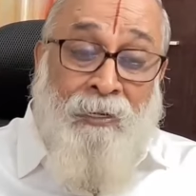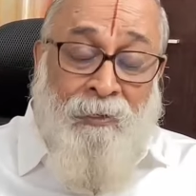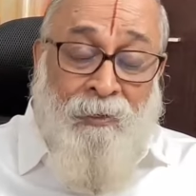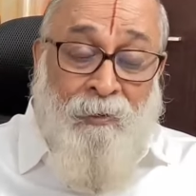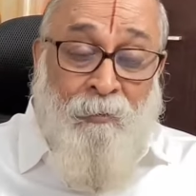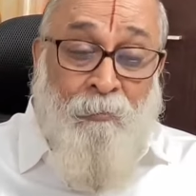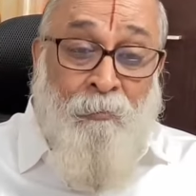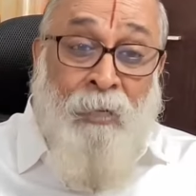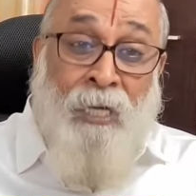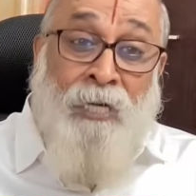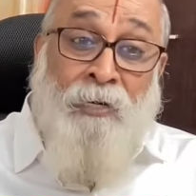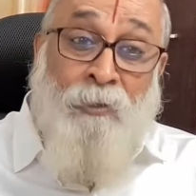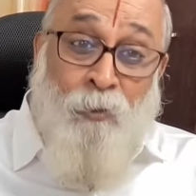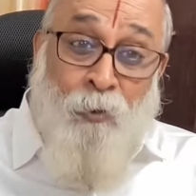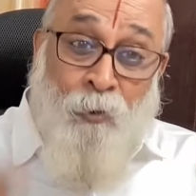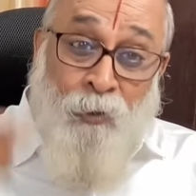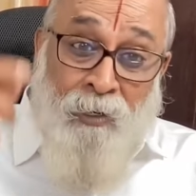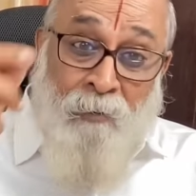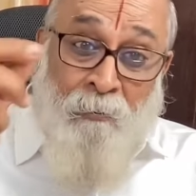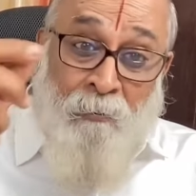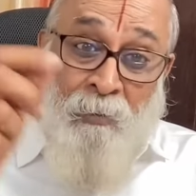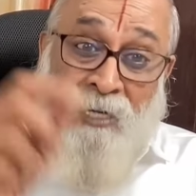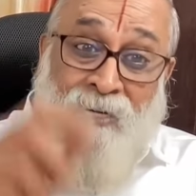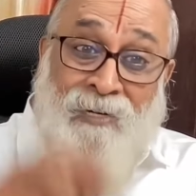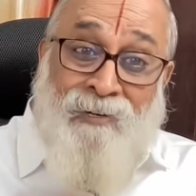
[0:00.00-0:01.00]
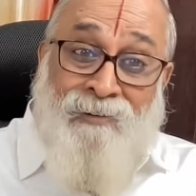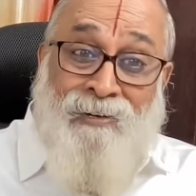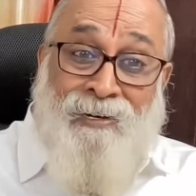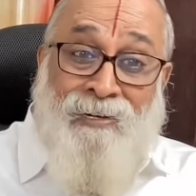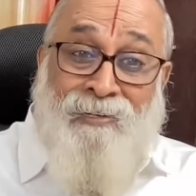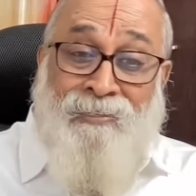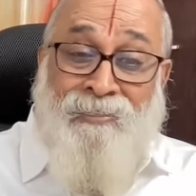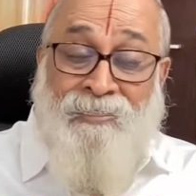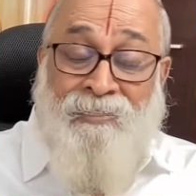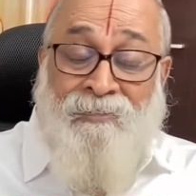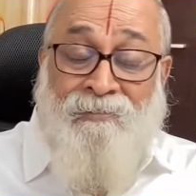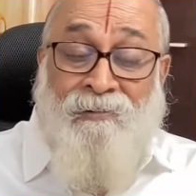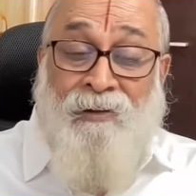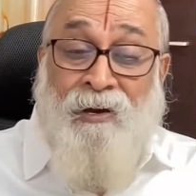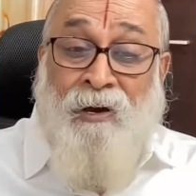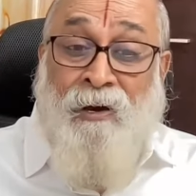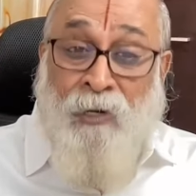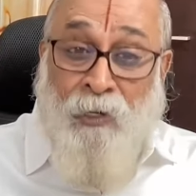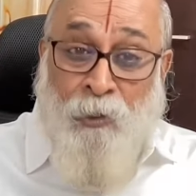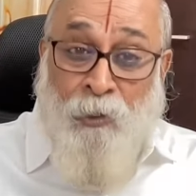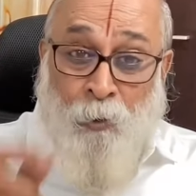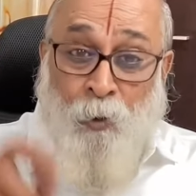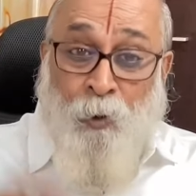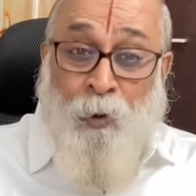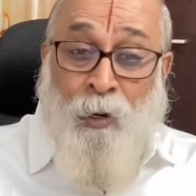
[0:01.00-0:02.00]
mind by doing meditation
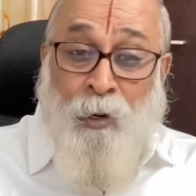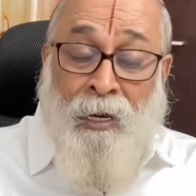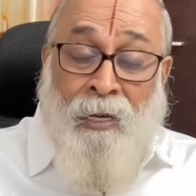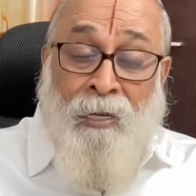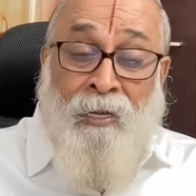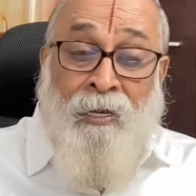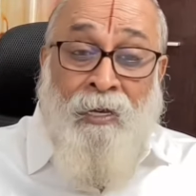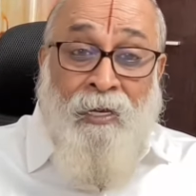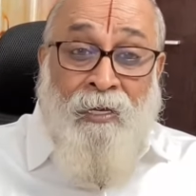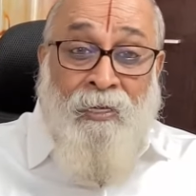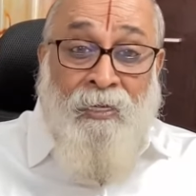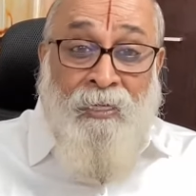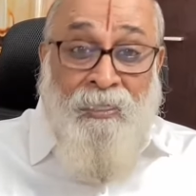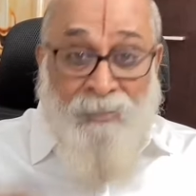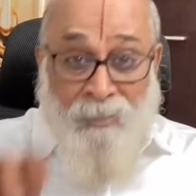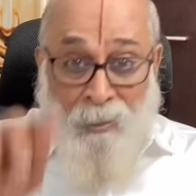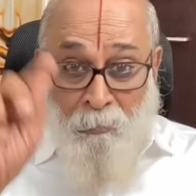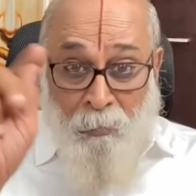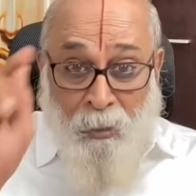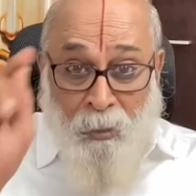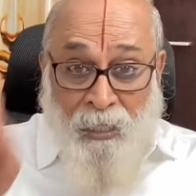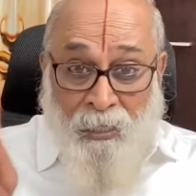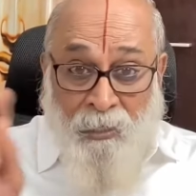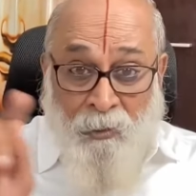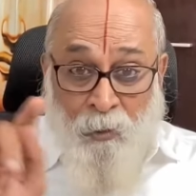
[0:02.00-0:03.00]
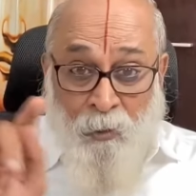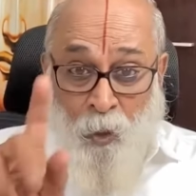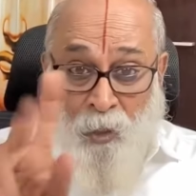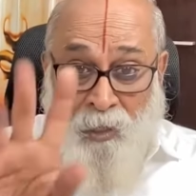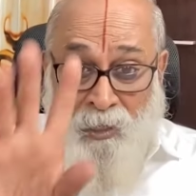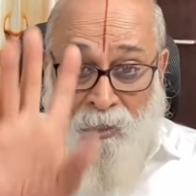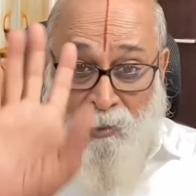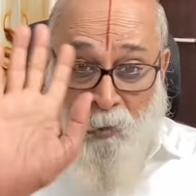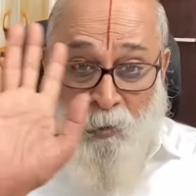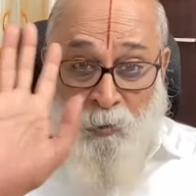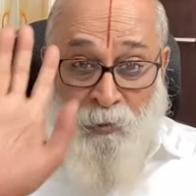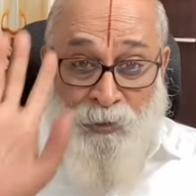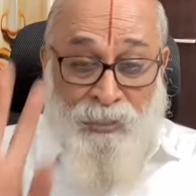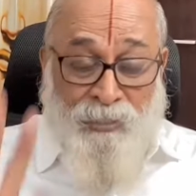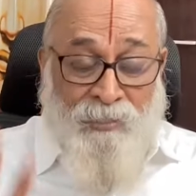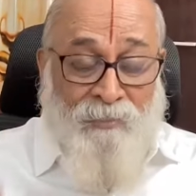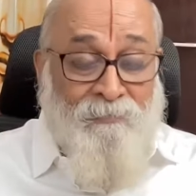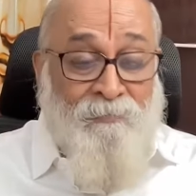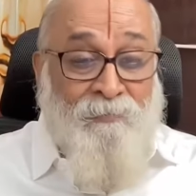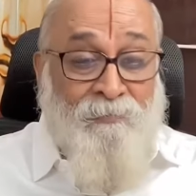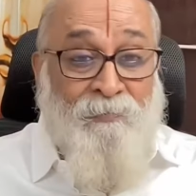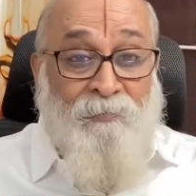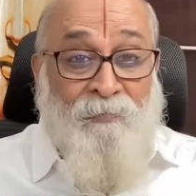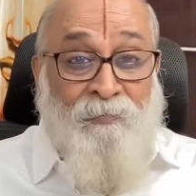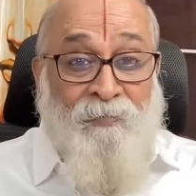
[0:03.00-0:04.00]
or yoga is a billion dollar question.